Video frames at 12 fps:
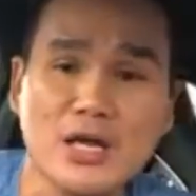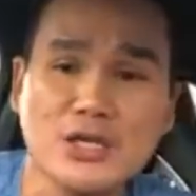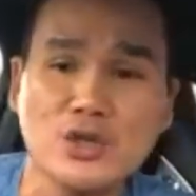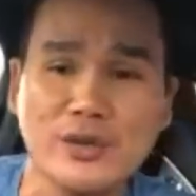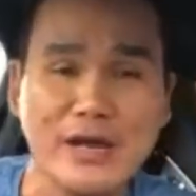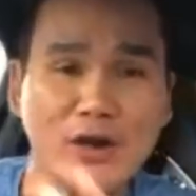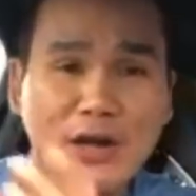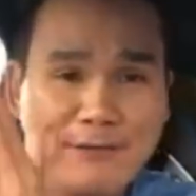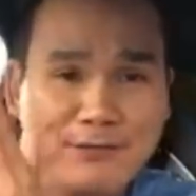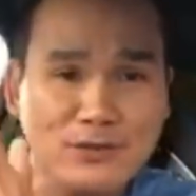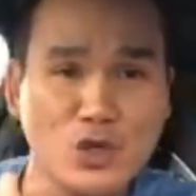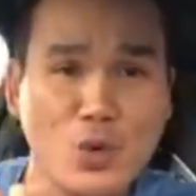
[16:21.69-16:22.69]
So they're going
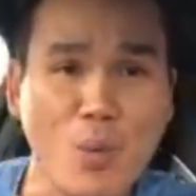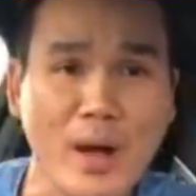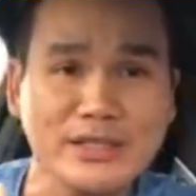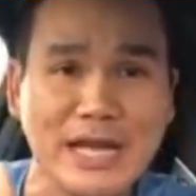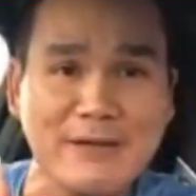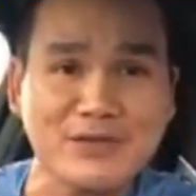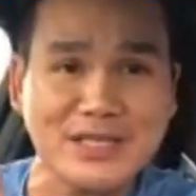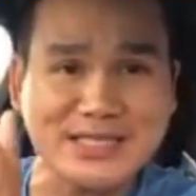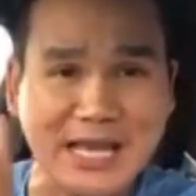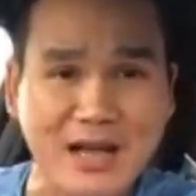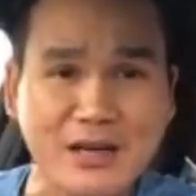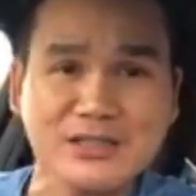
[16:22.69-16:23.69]
to you want to have the
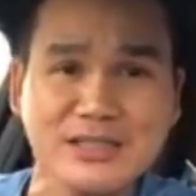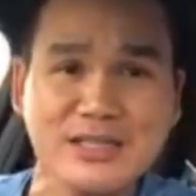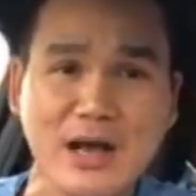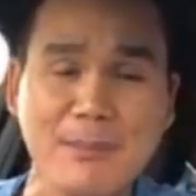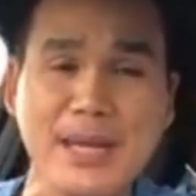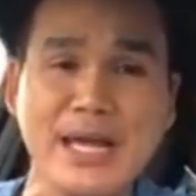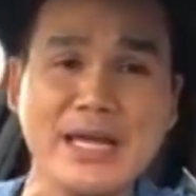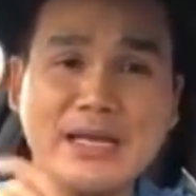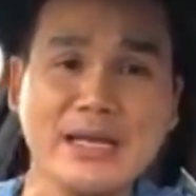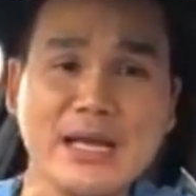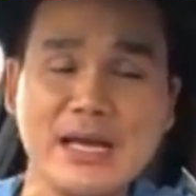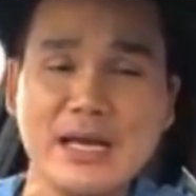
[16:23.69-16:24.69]
seller to come
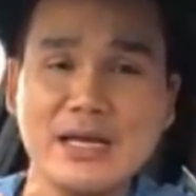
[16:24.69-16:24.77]
in.